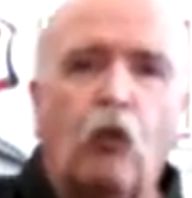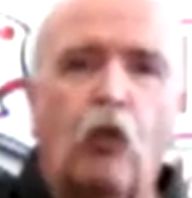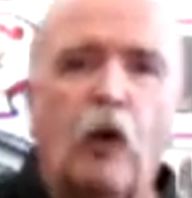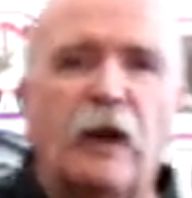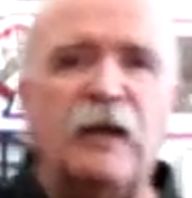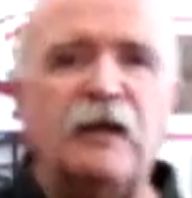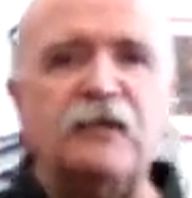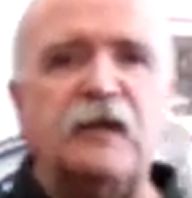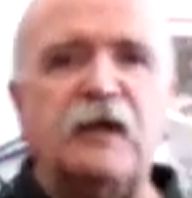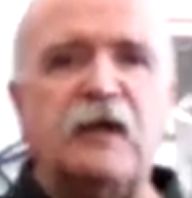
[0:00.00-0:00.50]

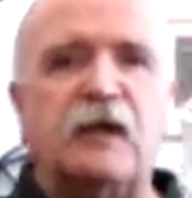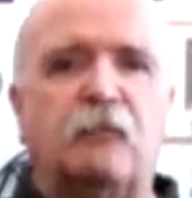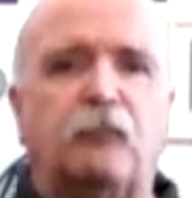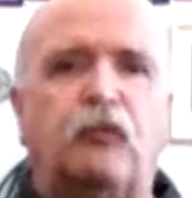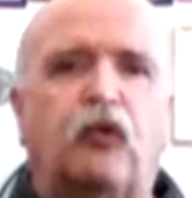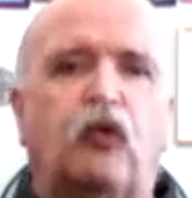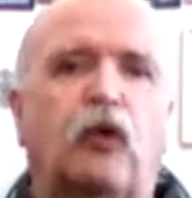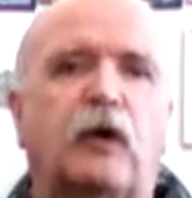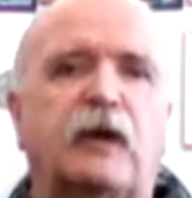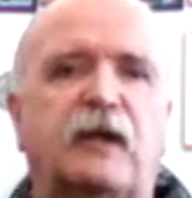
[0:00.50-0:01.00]
One of the
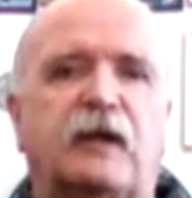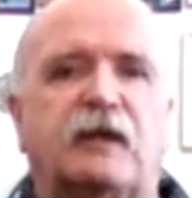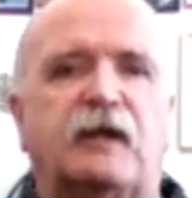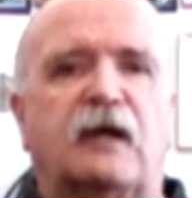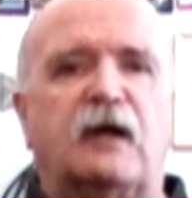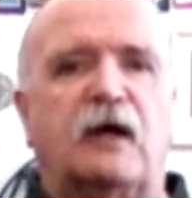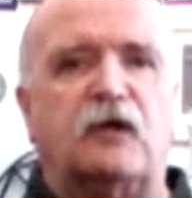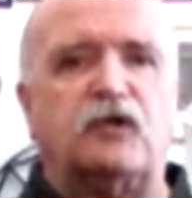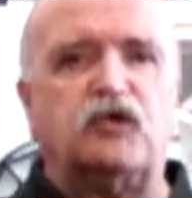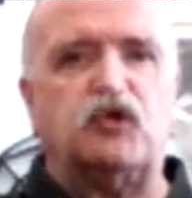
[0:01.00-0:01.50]
important
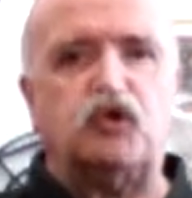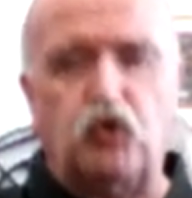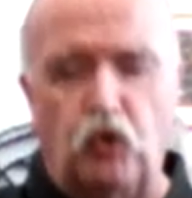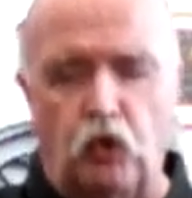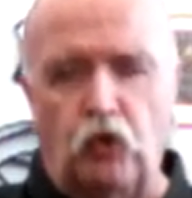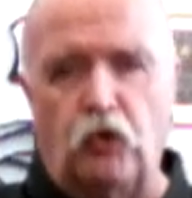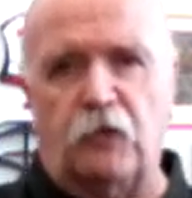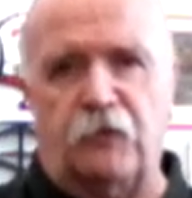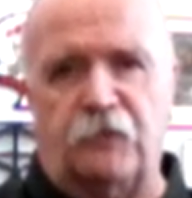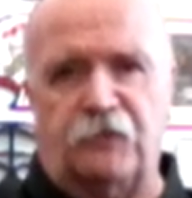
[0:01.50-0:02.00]
uh,
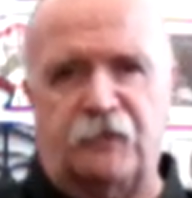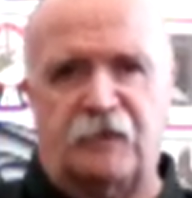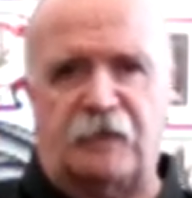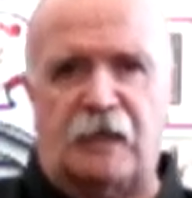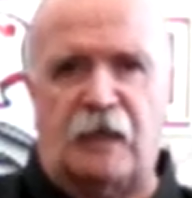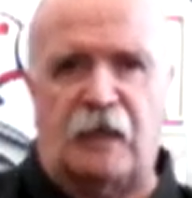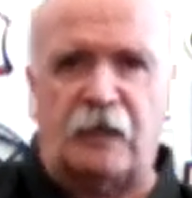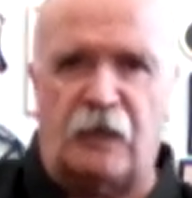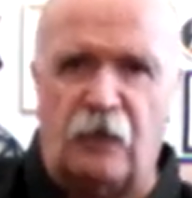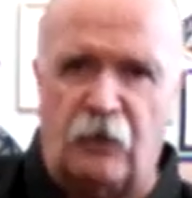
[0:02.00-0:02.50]
tools
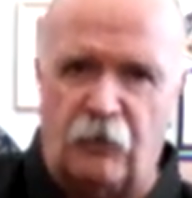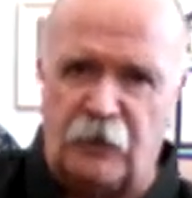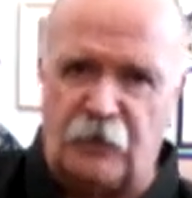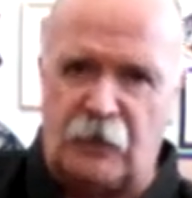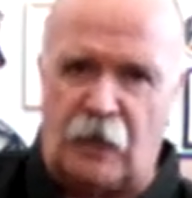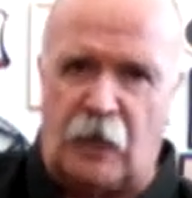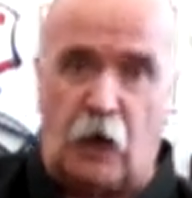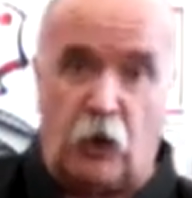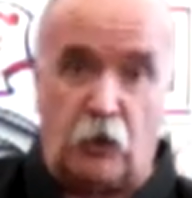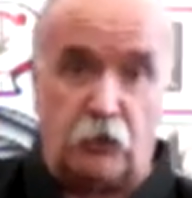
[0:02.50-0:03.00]
that are
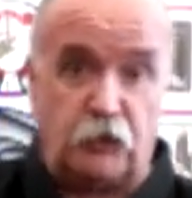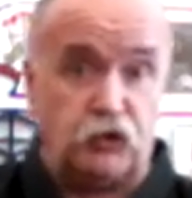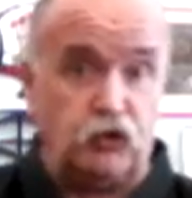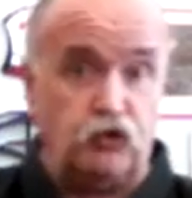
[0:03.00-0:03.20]
in our